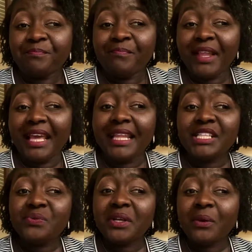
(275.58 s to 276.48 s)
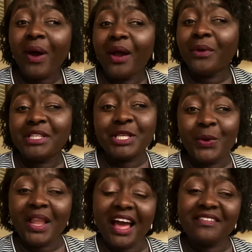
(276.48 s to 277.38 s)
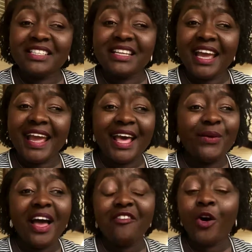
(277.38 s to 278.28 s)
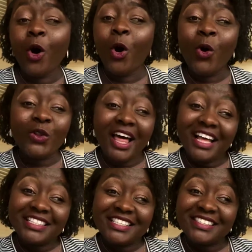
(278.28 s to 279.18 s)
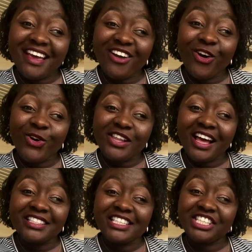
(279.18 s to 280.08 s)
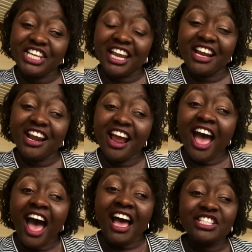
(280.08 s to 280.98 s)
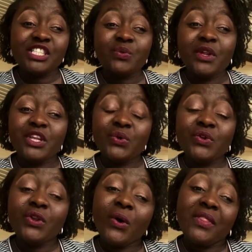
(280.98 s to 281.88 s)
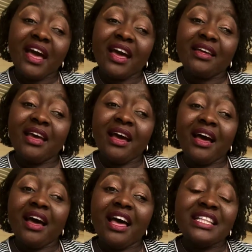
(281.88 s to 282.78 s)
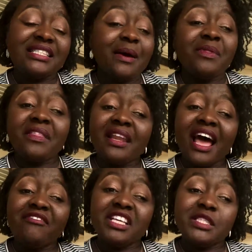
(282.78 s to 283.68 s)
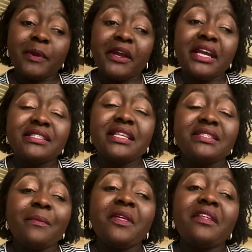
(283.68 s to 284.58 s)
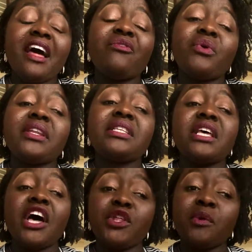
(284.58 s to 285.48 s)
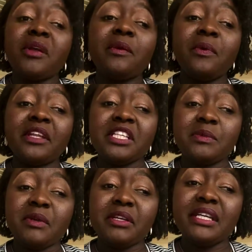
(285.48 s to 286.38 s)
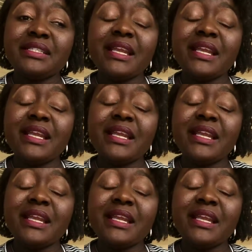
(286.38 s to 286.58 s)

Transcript: And that's really why I wanted to go live today. I don't have a whole lot to say, a whole lot to share. I just wanted you to know that. It's something that I've experienced. It's something that I've witnessed other people experience.